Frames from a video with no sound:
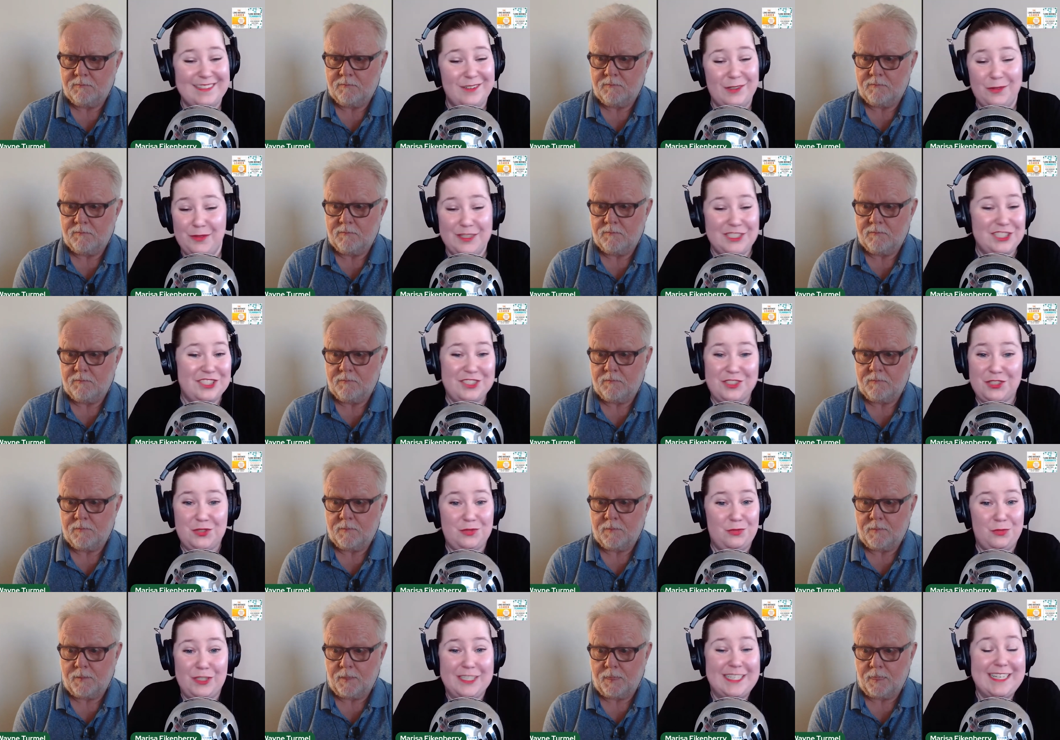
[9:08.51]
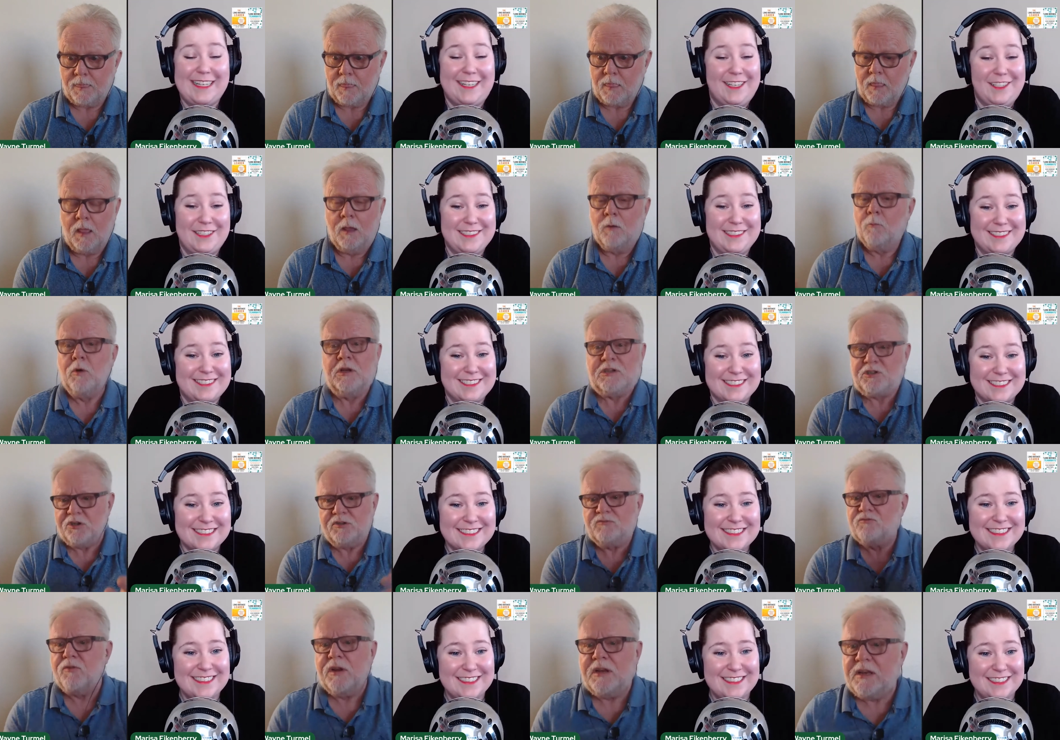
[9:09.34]
Speaker 1: Which is ridiculous.
Speaker 2: Which
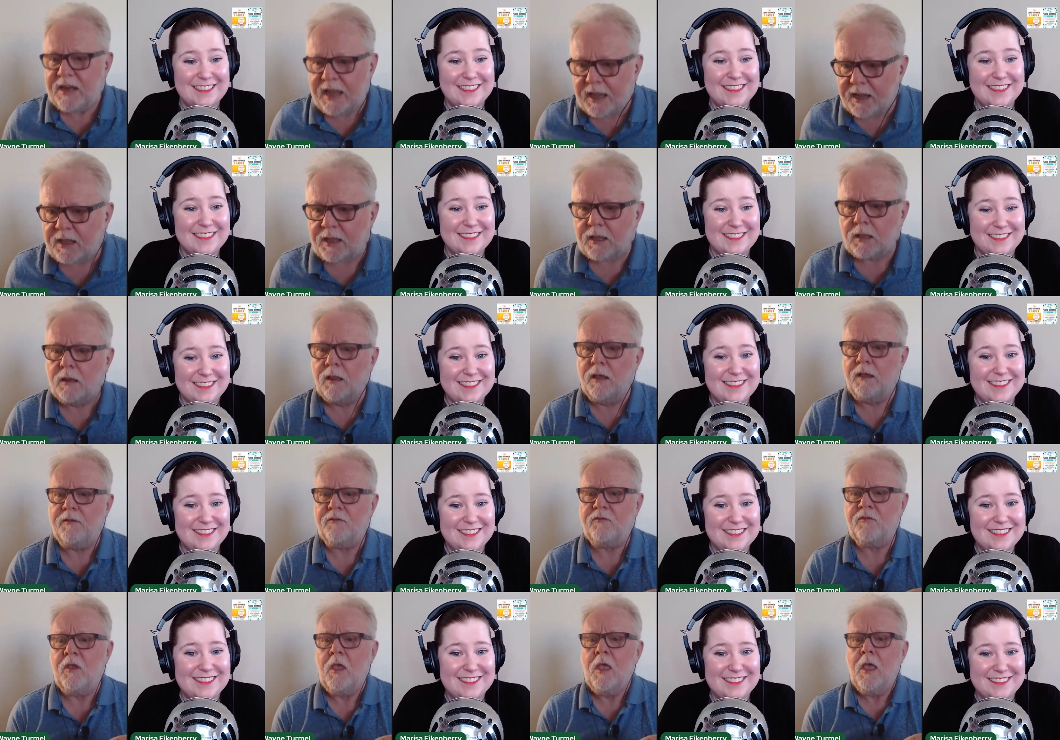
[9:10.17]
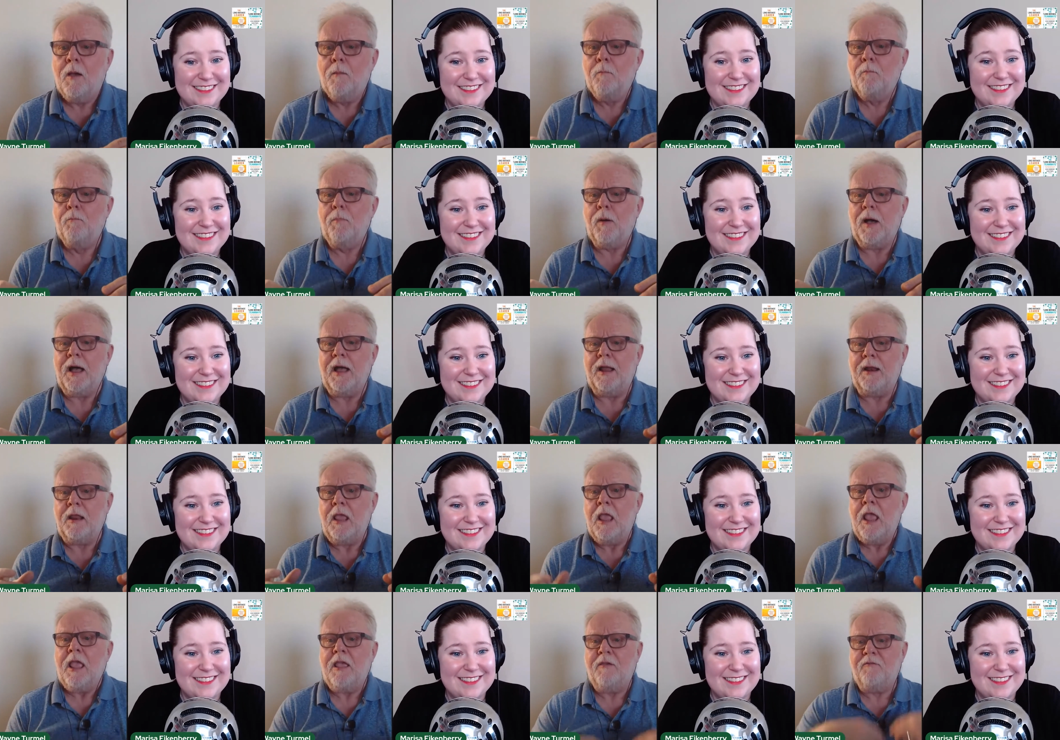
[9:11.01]
is ridiculous.
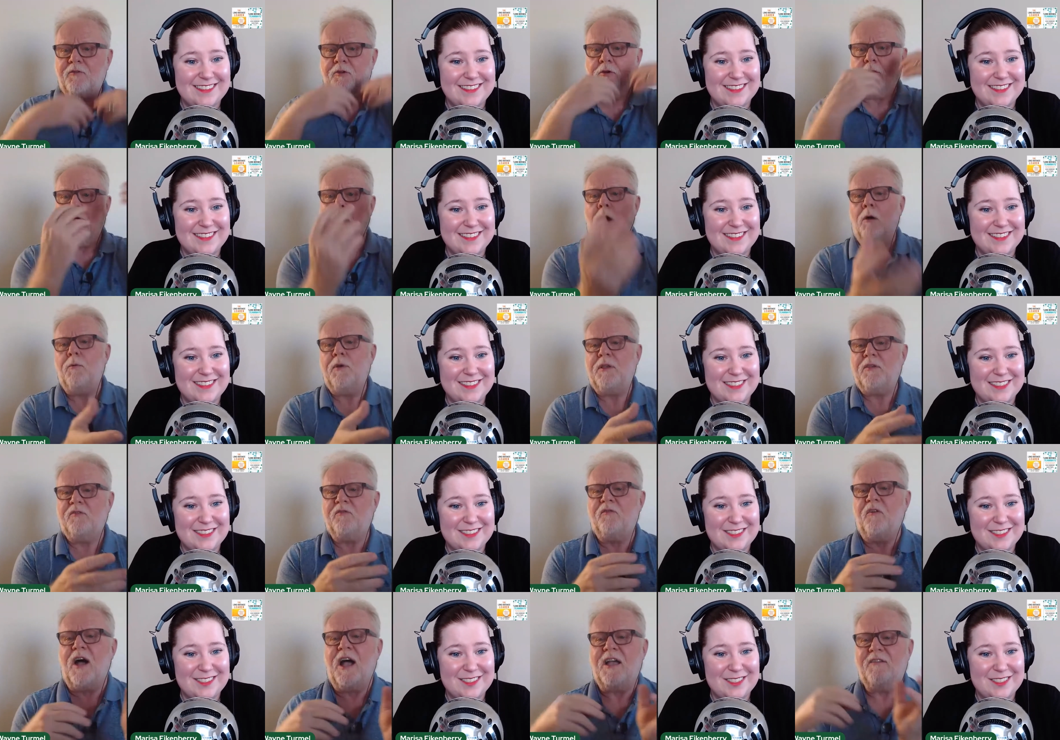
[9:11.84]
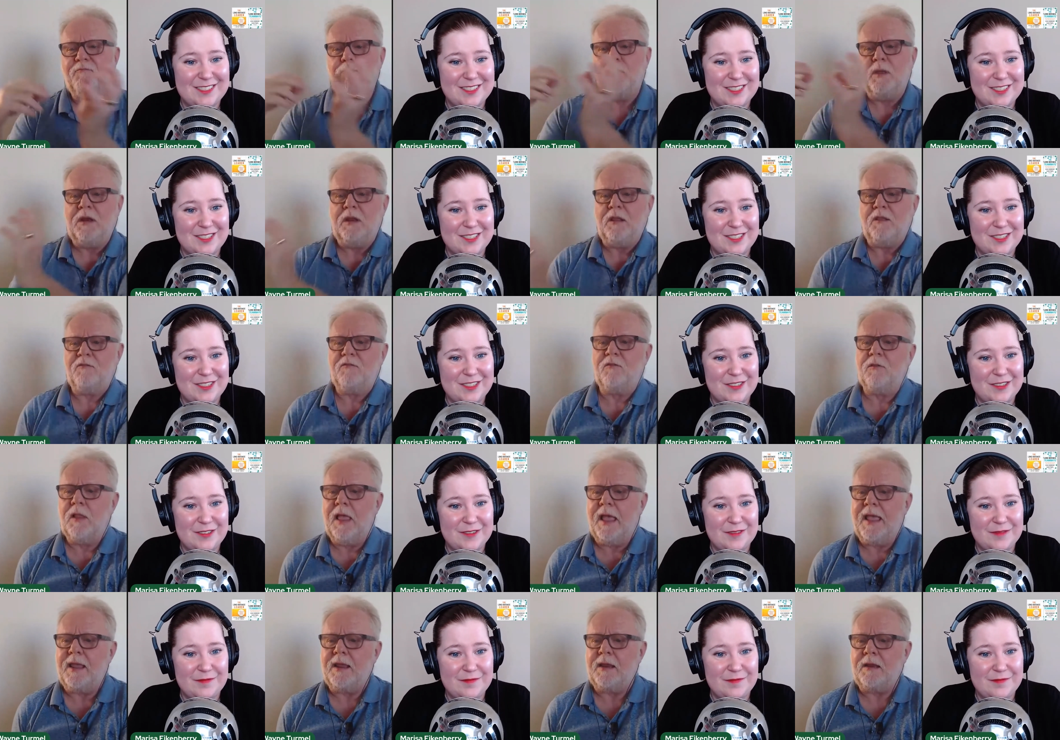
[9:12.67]
But if you're always 5 minutes
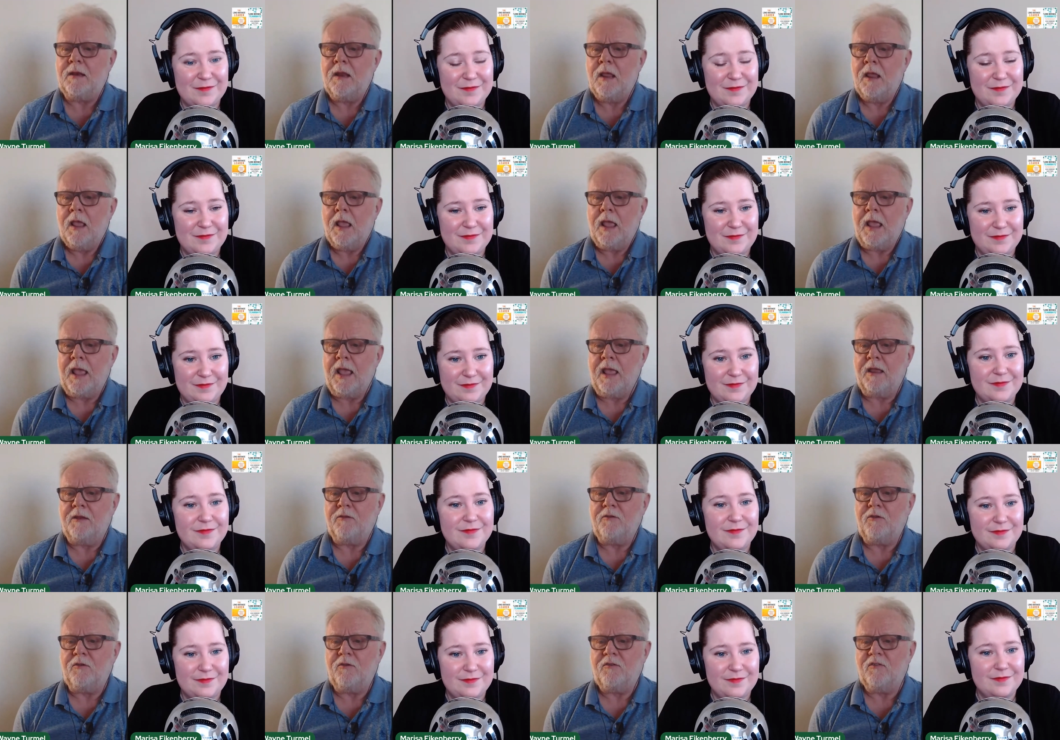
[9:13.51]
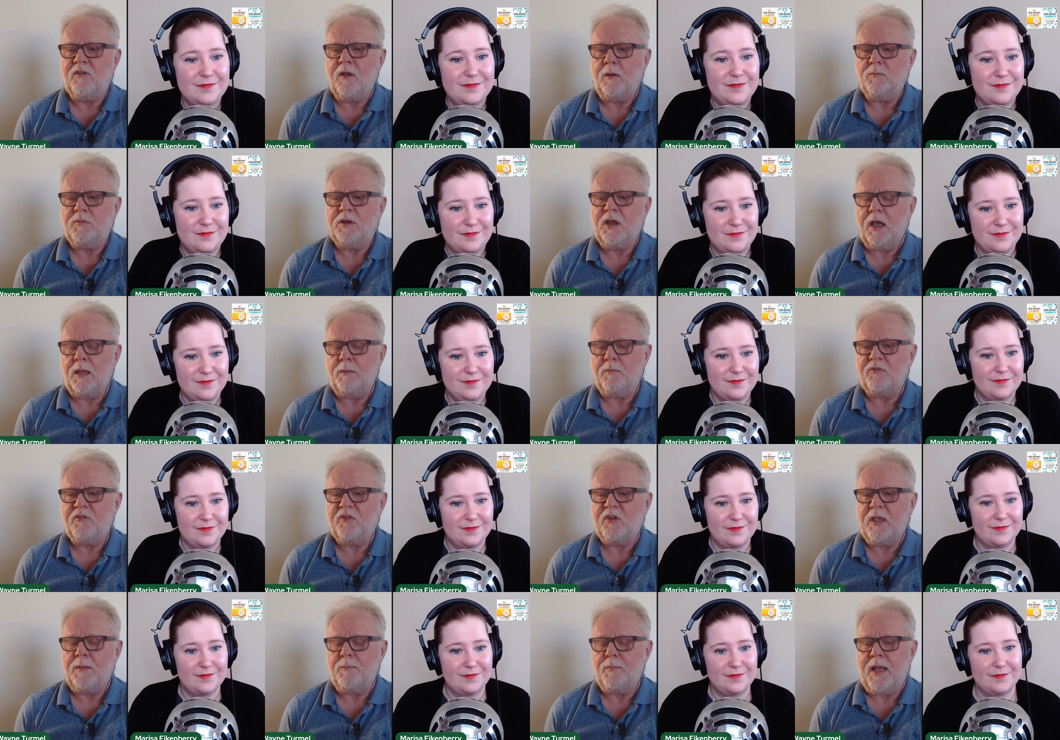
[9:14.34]
late and you sometimes
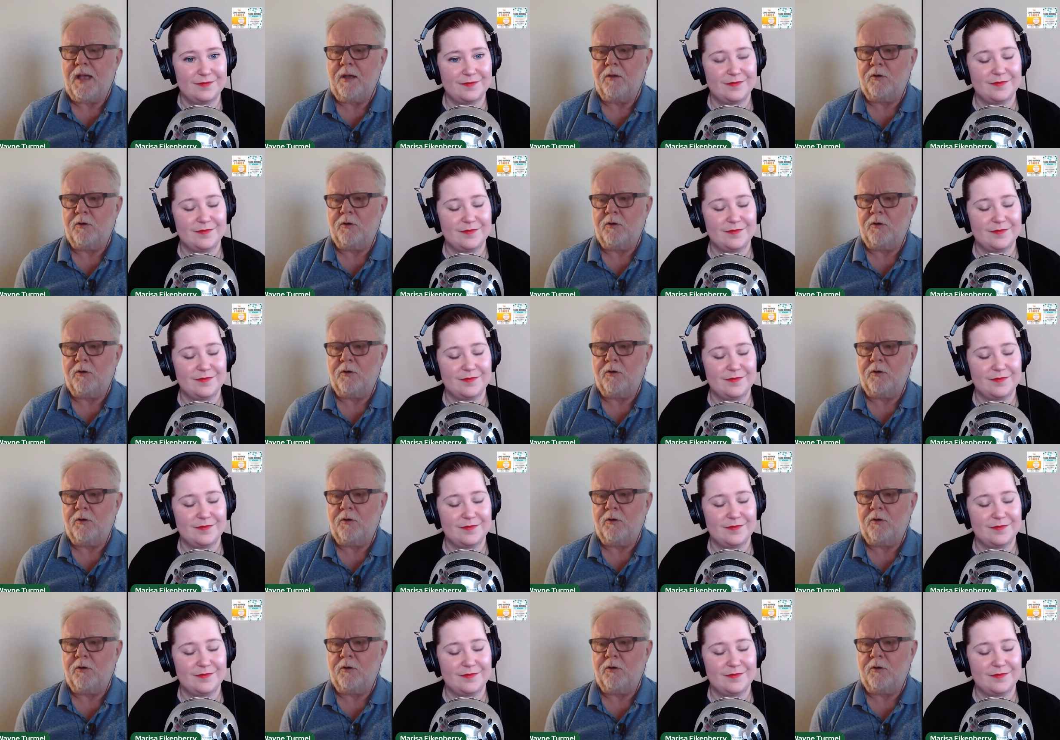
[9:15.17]
skip out